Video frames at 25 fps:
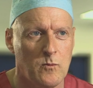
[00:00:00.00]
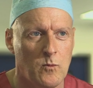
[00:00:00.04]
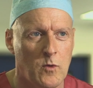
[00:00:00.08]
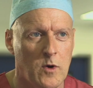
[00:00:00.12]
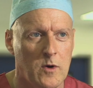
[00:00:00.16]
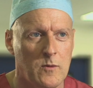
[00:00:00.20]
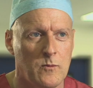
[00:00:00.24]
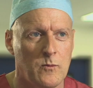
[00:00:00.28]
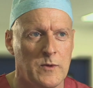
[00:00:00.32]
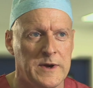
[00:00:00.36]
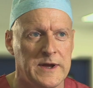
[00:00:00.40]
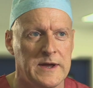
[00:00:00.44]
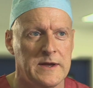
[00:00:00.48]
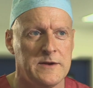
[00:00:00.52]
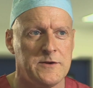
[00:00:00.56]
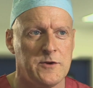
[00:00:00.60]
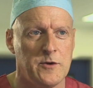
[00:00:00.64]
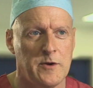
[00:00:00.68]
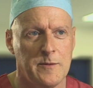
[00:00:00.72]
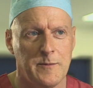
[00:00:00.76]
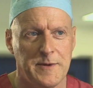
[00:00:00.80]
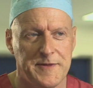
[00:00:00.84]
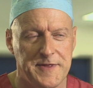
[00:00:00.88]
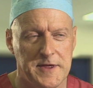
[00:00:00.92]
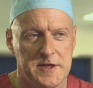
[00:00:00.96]
What we're
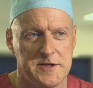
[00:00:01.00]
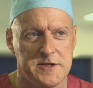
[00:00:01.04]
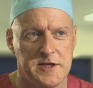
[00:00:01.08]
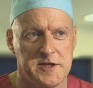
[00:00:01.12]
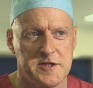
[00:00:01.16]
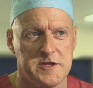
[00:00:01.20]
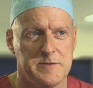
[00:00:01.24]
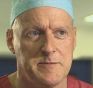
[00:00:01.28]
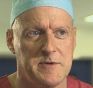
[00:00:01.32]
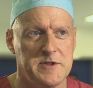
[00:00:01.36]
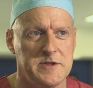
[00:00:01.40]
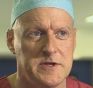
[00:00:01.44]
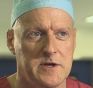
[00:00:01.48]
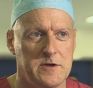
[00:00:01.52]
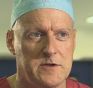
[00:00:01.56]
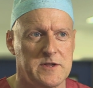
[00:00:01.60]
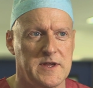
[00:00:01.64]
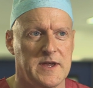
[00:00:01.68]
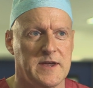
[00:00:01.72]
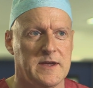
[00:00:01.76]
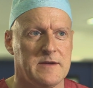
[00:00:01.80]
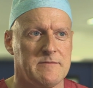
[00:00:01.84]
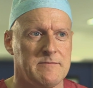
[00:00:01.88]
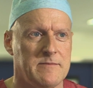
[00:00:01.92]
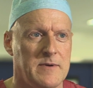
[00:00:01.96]
doing with this system is
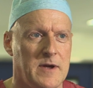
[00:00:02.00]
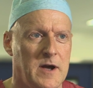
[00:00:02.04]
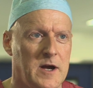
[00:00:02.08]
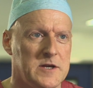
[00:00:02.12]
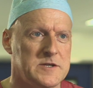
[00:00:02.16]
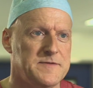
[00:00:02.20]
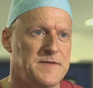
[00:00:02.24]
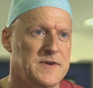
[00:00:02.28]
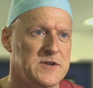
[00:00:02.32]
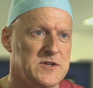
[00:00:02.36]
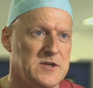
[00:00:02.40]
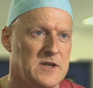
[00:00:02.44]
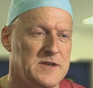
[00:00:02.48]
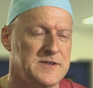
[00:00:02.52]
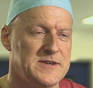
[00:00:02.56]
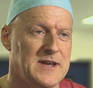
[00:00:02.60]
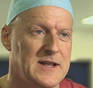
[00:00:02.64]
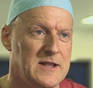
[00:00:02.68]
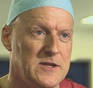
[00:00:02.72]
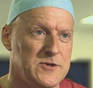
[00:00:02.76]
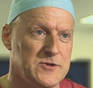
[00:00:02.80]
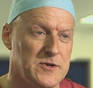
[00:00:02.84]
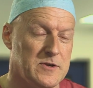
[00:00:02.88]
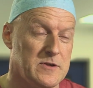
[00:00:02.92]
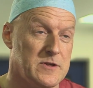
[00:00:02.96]
using artificial
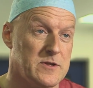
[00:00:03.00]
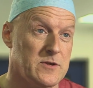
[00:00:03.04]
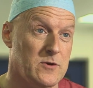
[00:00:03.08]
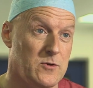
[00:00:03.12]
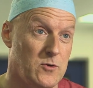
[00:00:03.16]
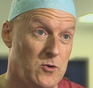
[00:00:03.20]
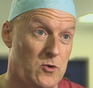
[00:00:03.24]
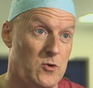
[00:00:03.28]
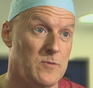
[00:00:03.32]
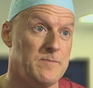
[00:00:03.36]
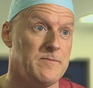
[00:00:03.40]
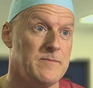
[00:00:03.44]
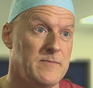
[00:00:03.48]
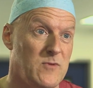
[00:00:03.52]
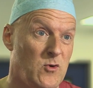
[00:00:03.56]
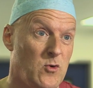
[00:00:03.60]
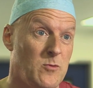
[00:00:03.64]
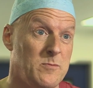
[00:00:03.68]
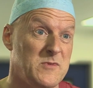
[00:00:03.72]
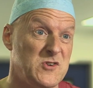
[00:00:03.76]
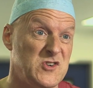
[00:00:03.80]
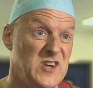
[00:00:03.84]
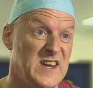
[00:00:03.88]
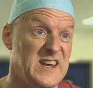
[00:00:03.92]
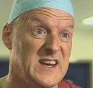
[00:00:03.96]
intelligence or
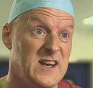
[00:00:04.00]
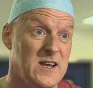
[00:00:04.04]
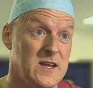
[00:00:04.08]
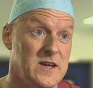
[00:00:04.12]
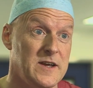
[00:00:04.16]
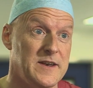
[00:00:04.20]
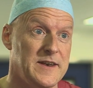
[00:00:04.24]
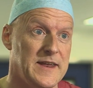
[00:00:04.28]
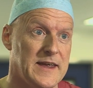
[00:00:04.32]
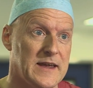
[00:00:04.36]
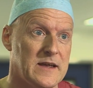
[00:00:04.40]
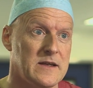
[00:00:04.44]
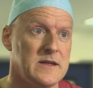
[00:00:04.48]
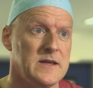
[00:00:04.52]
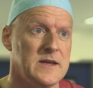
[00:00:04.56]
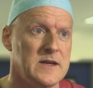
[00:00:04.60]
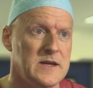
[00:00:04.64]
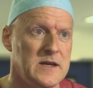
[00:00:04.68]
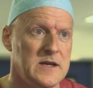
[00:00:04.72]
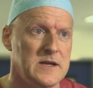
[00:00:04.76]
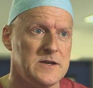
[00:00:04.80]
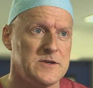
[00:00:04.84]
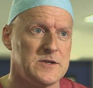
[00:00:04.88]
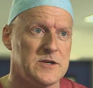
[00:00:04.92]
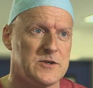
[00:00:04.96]
machine learning
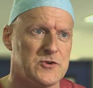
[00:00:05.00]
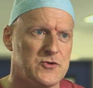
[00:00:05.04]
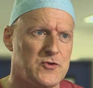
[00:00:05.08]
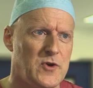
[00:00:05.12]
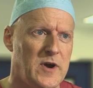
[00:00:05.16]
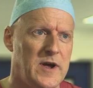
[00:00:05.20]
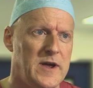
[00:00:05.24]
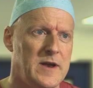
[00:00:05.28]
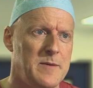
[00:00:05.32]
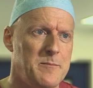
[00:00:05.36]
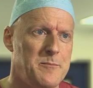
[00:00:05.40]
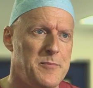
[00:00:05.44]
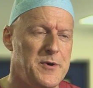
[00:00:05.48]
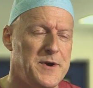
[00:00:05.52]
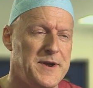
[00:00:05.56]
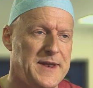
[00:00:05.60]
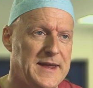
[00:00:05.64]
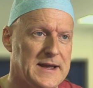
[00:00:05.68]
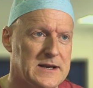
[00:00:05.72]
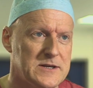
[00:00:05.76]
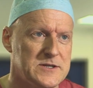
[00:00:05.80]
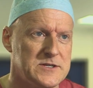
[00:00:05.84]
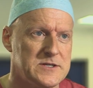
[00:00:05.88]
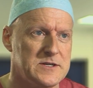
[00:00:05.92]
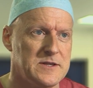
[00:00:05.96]
to try and
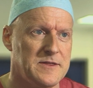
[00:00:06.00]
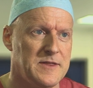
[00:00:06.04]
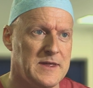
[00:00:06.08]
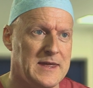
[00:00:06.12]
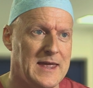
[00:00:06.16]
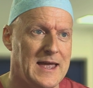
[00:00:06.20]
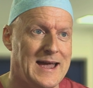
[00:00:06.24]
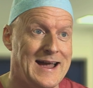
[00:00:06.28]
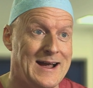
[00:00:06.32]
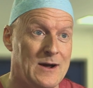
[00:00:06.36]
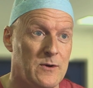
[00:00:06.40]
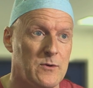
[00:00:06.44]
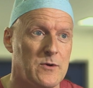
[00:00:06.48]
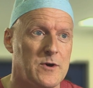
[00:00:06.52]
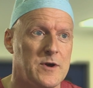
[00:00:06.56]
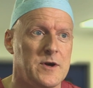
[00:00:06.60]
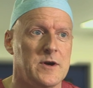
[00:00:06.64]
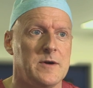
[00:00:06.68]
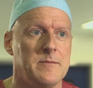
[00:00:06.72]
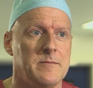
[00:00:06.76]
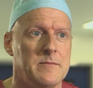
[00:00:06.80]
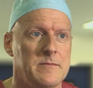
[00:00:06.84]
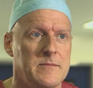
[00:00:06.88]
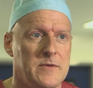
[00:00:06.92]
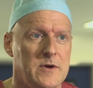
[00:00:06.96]
predict the
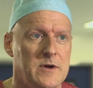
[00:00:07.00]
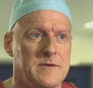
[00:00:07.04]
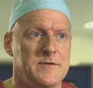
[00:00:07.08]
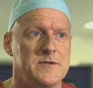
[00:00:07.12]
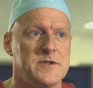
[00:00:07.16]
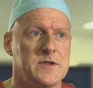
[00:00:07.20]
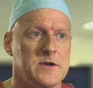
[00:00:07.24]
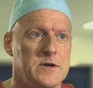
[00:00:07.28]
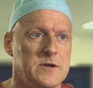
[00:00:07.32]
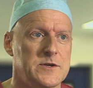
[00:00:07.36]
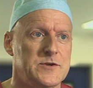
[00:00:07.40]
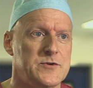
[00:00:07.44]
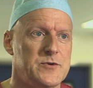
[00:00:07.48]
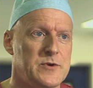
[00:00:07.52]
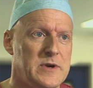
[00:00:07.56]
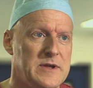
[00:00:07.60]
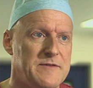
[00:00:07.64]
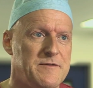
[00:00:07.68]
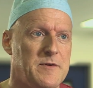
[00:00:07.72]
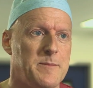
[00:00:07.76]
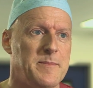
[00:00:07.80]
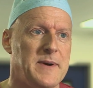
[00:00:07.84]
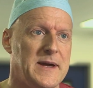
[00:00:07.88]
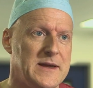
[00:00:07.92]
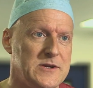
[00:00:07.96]
outcome of surgery
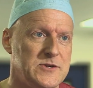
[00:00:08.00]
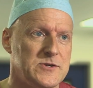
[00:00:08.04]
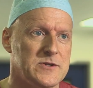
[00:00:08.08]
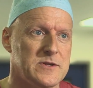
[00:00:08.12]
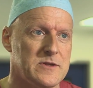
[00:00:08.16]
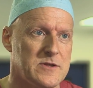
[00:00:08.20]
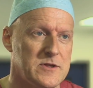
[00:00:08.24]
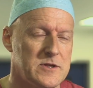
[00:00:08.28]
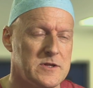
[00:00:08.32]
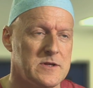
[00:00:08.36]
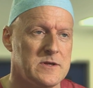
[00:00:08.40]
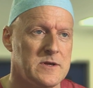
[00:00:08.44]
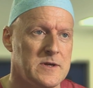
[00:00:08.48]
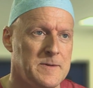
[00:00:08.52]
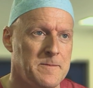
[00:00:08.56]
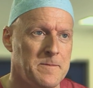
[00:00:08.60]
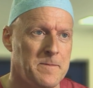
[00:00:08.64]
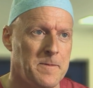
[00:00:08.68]
for patients.